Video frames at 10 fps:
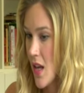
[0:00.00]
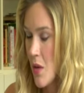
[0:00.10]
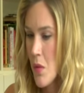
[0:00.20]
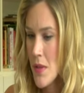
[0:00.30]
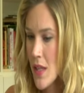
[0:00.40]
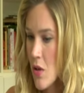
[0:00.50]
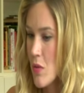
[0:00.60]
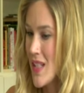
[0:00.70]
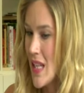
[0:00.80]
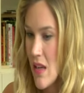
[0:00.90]
What was it
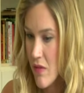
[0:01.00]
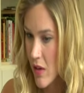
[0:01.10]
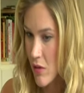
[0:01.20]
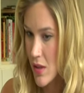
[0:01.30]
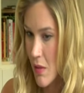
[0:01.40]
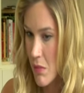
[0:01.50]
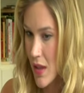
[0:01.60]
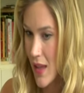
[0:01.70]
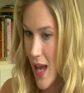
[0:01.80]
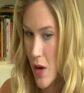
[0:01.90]
called? Diva or
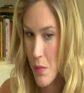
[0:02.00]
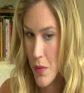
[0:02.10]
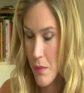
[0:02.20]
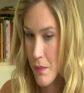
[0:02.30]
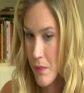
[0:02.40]
something, the album.